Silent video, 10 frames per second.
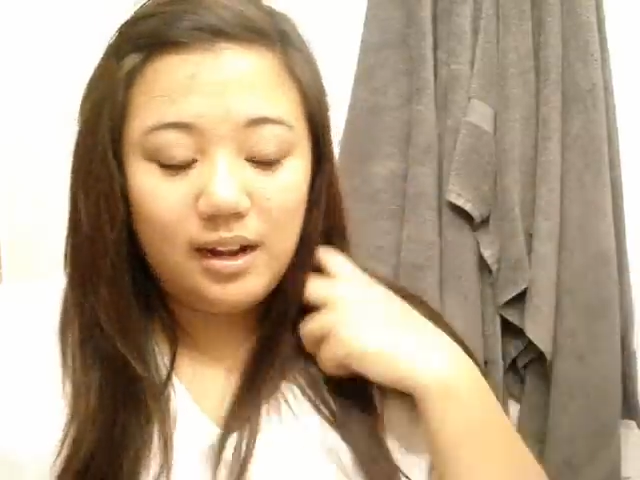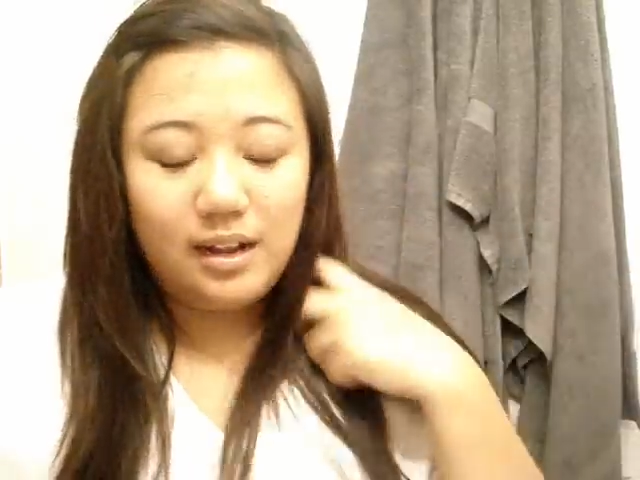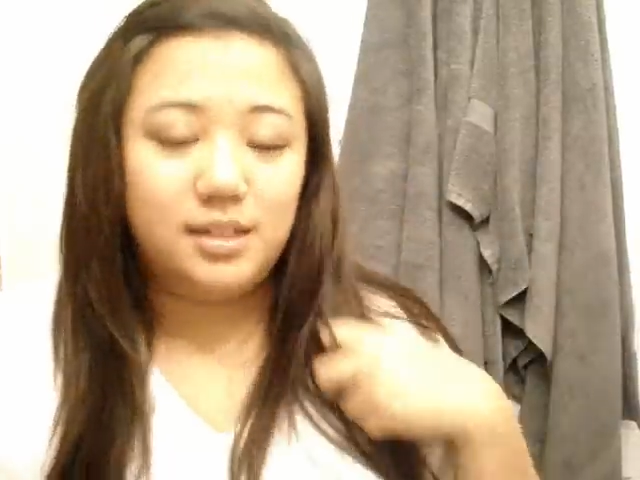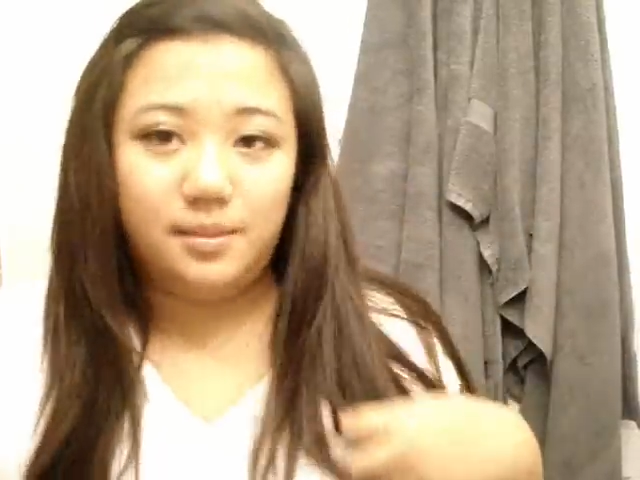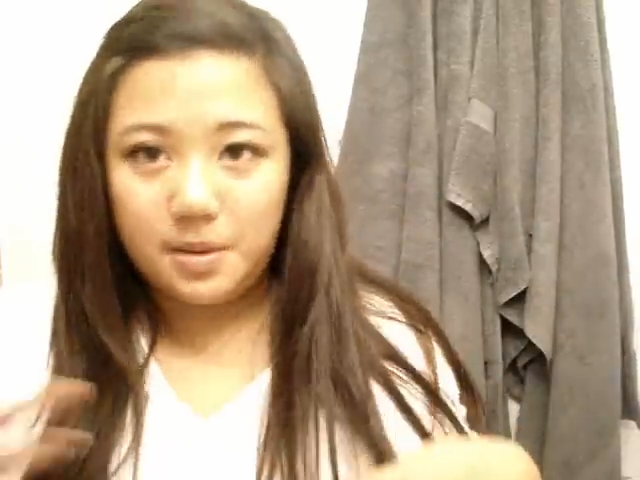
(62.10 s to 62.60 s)

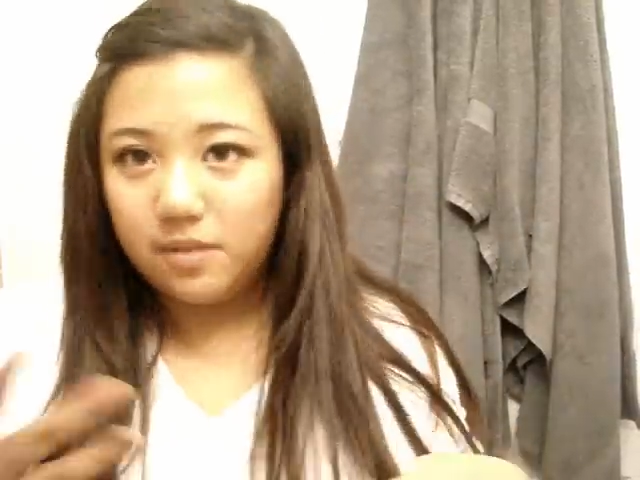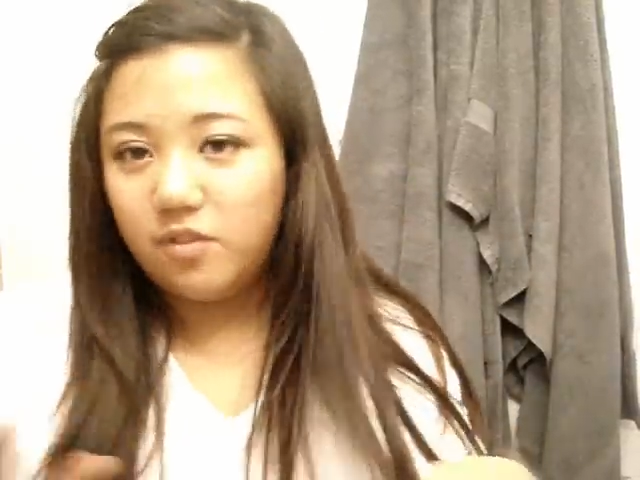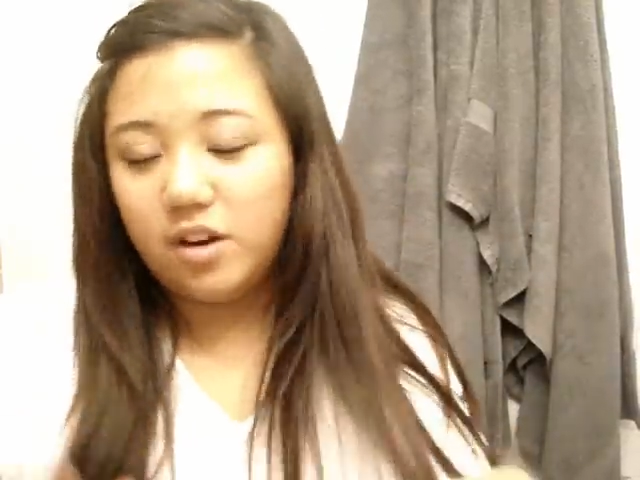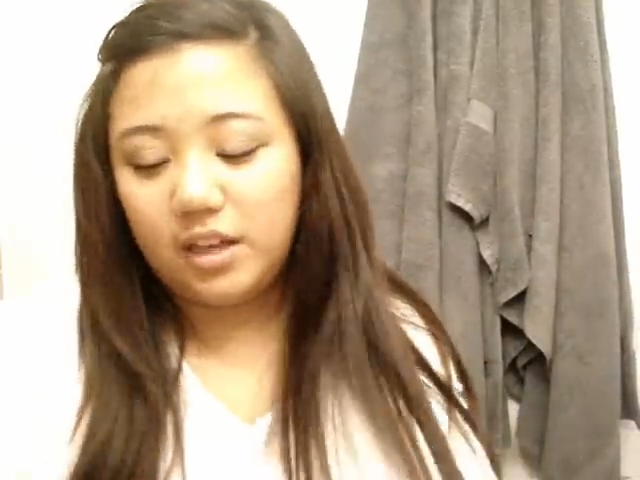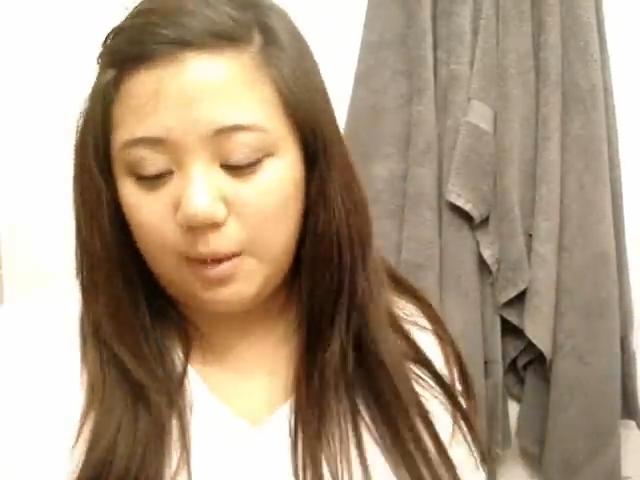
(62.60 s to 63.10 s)
And because I'm like
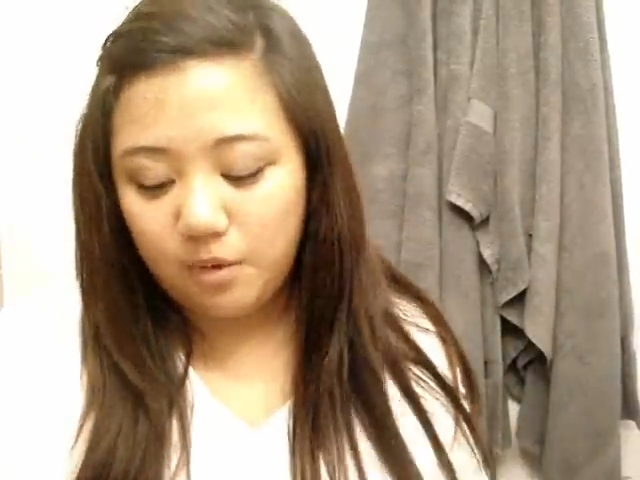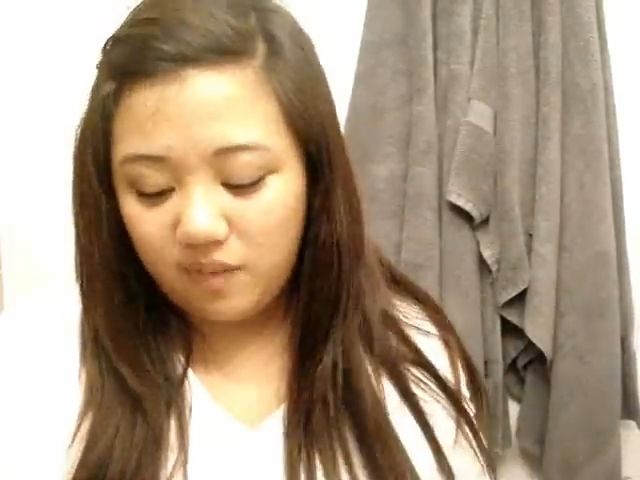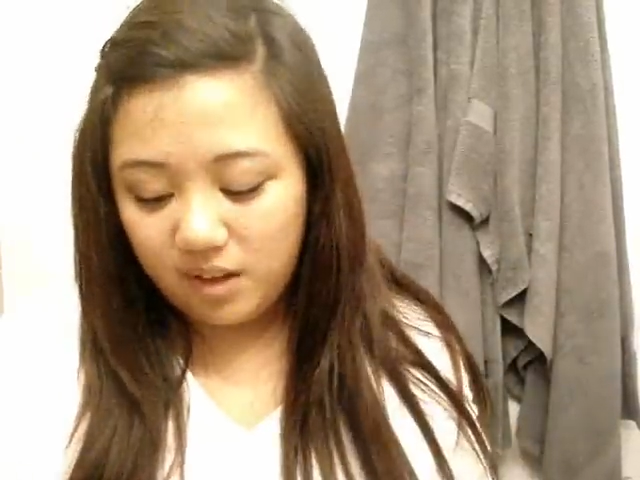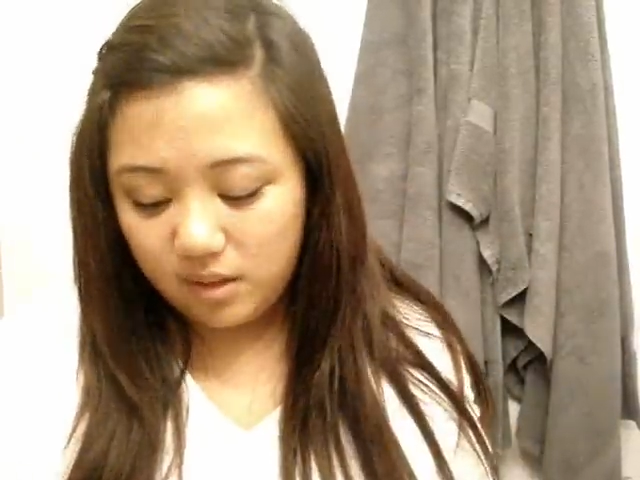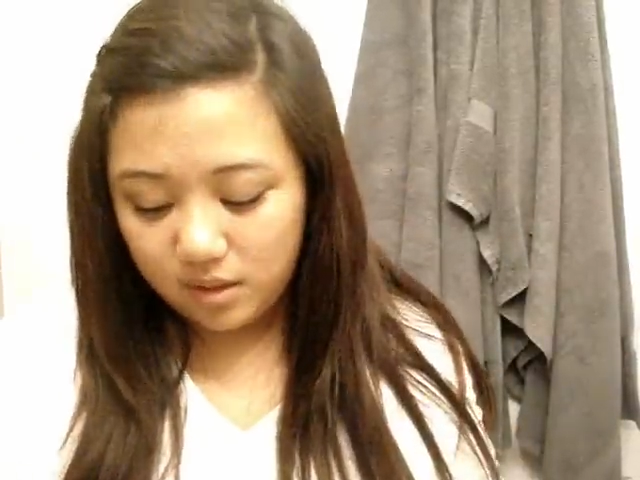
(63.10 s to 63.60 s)
in front of camera
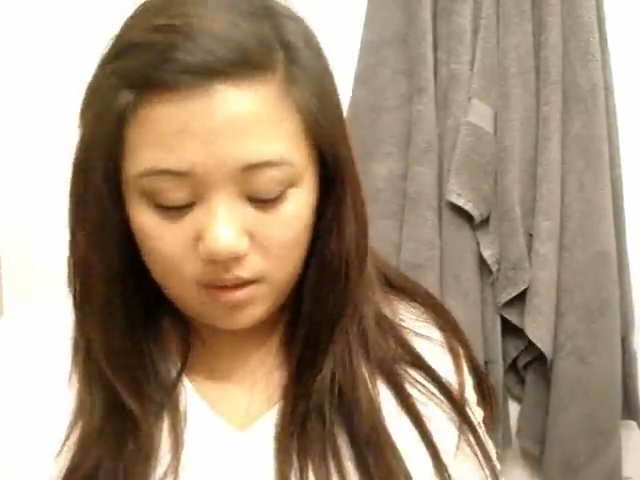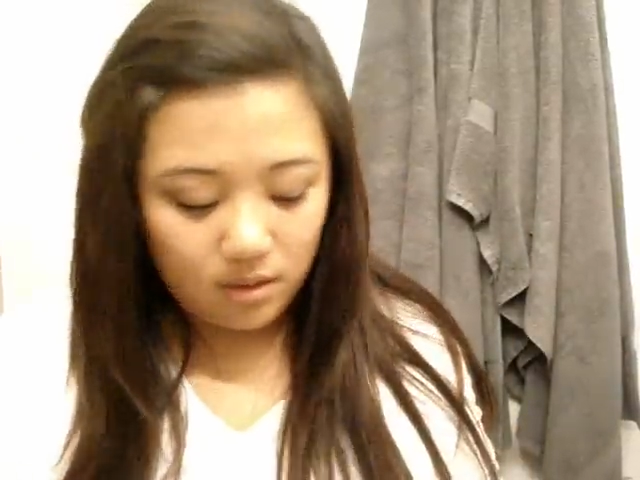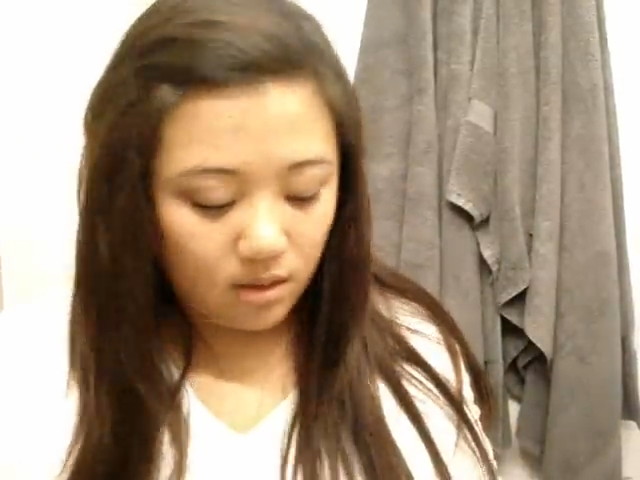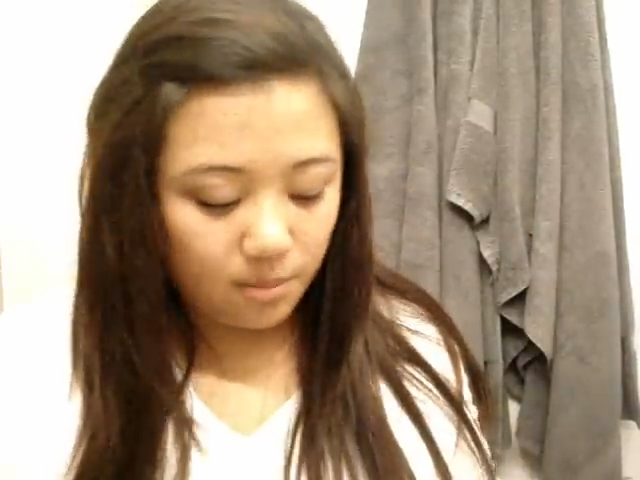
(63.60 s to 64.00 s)
or anything.